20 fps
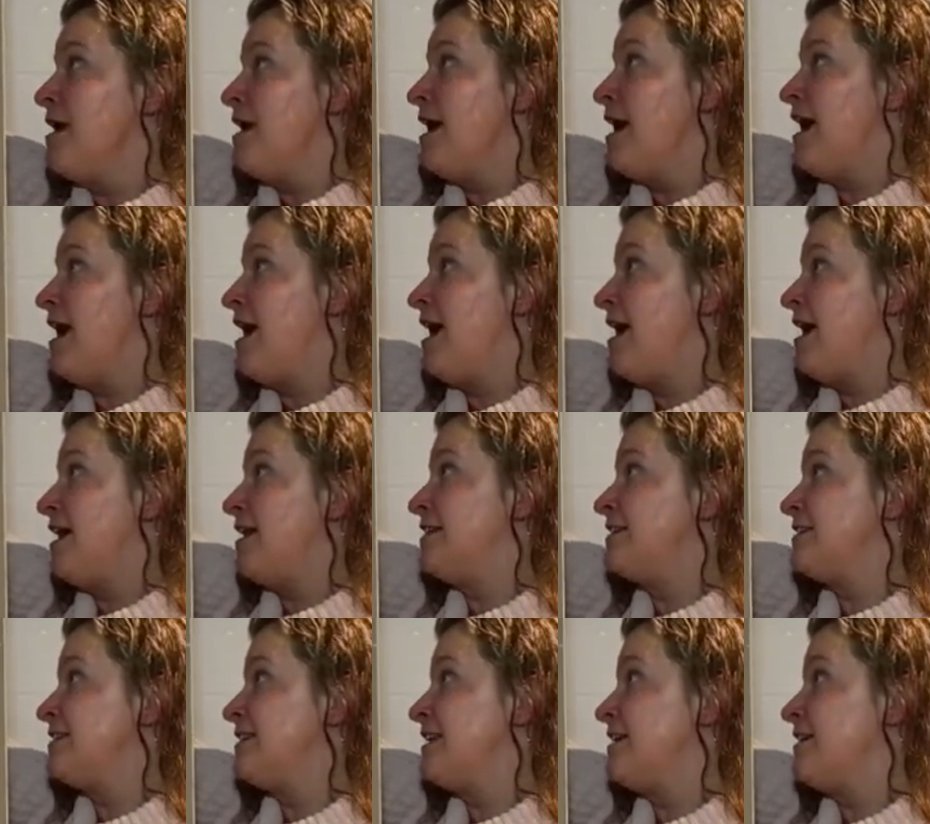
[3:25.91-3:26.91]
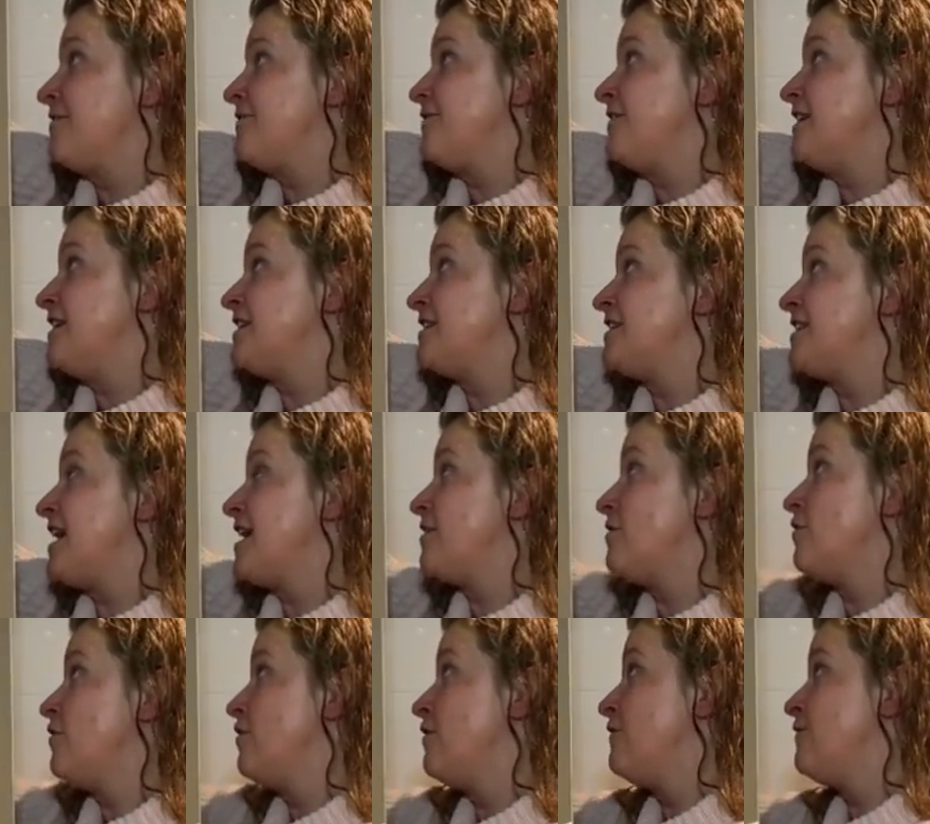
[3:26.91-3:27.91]
And then I finish that
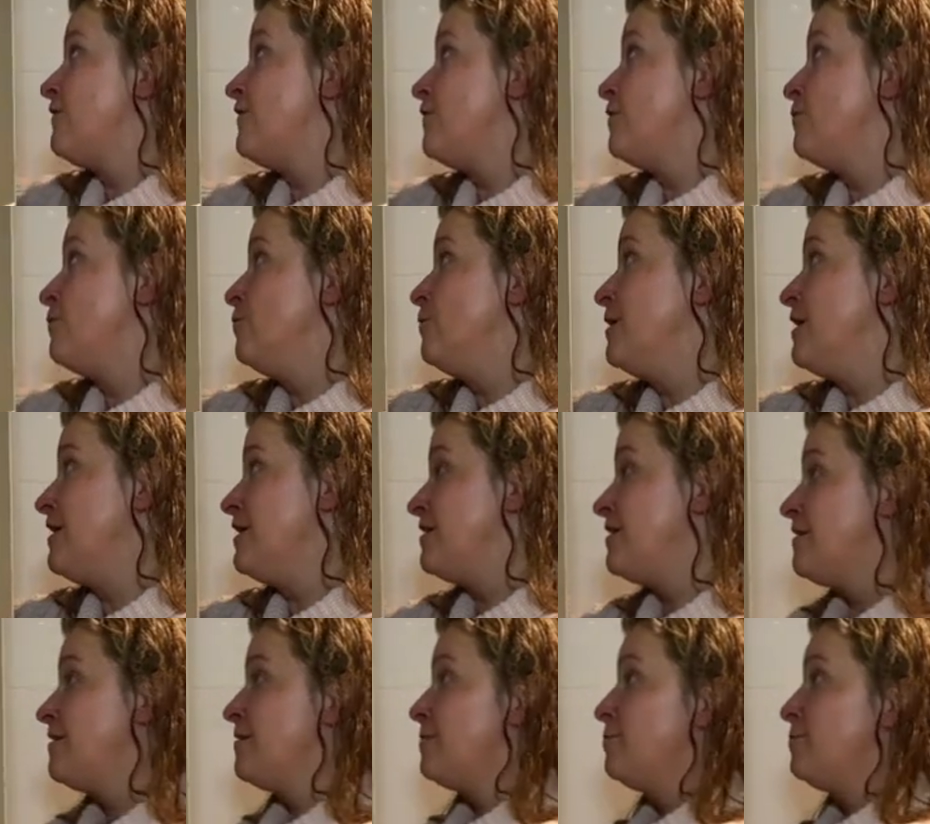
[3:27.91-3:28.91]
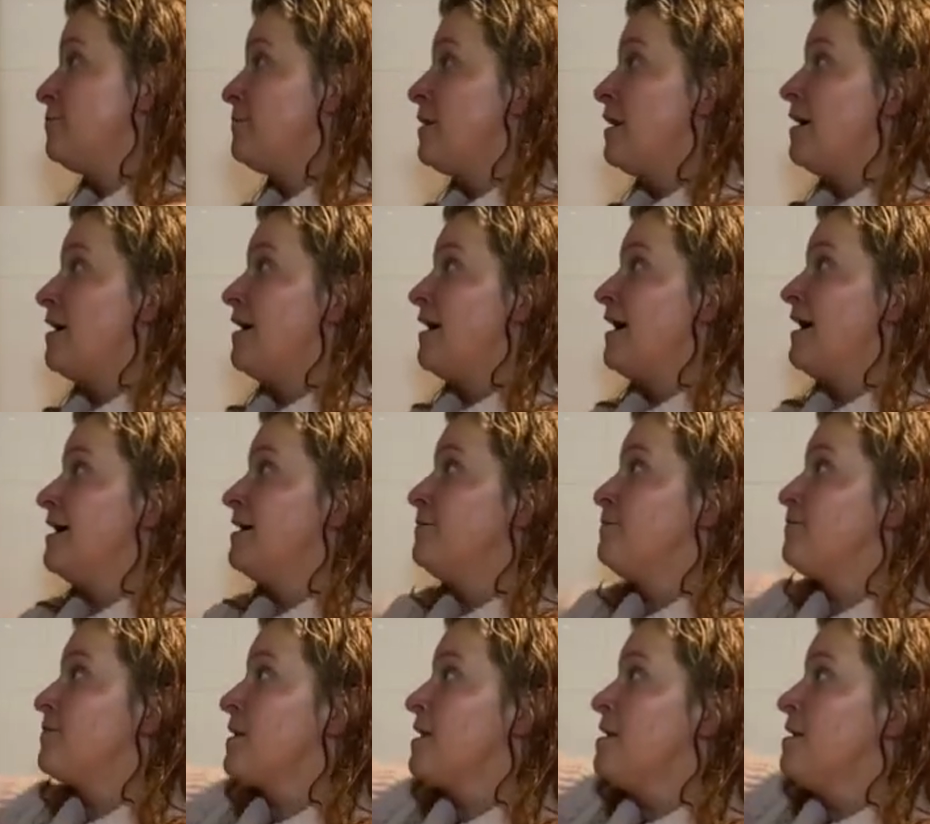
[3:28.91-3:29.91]
off with
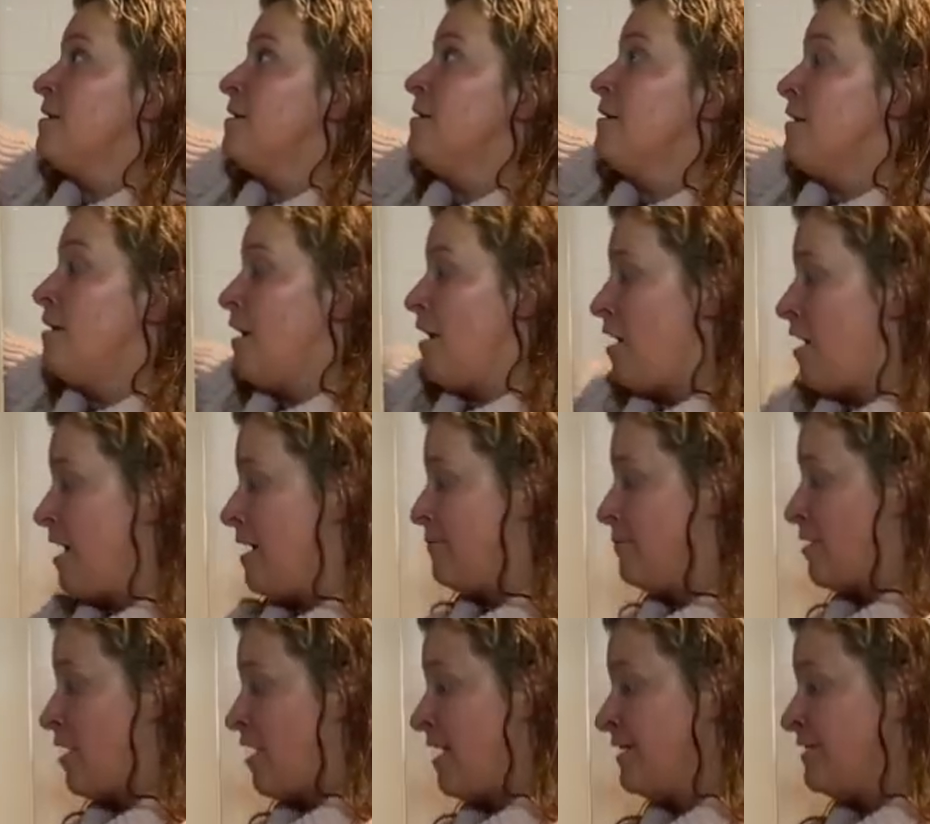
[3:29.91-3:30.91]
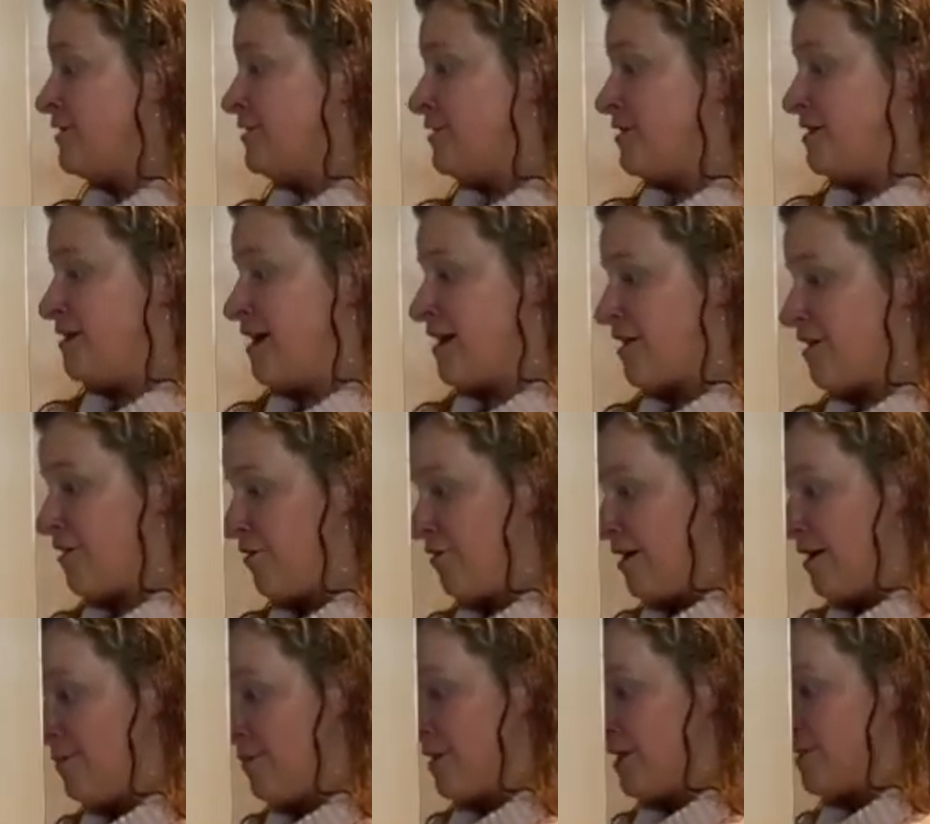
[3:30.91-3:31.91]
I use a neck
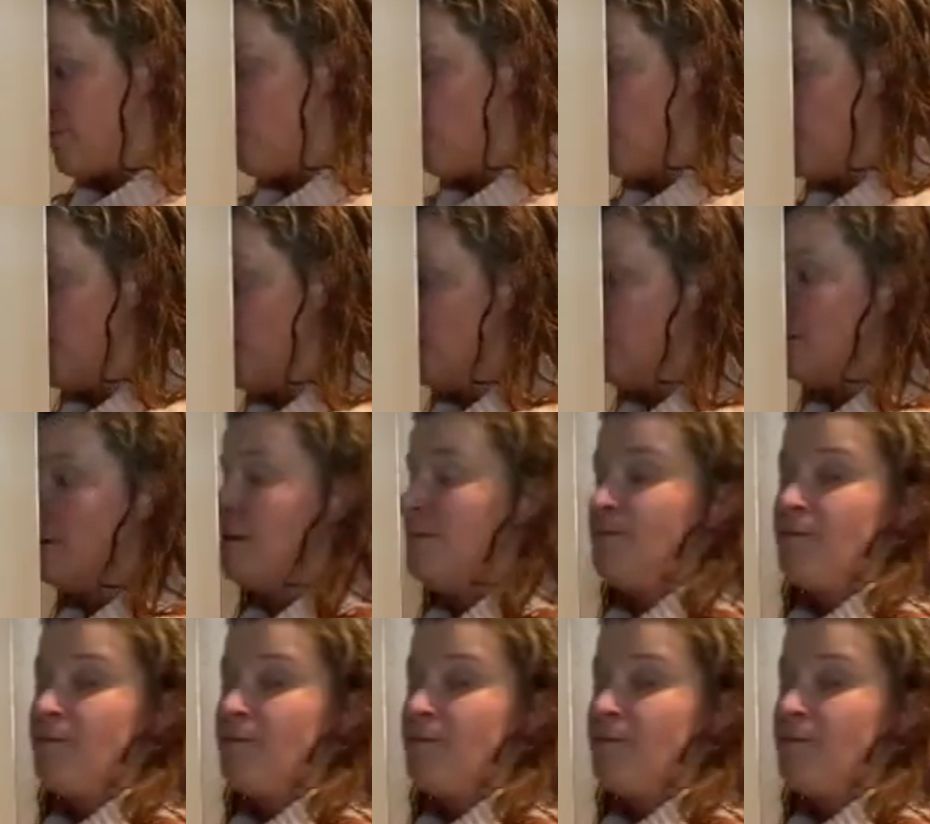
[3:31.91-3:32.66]
cream as well.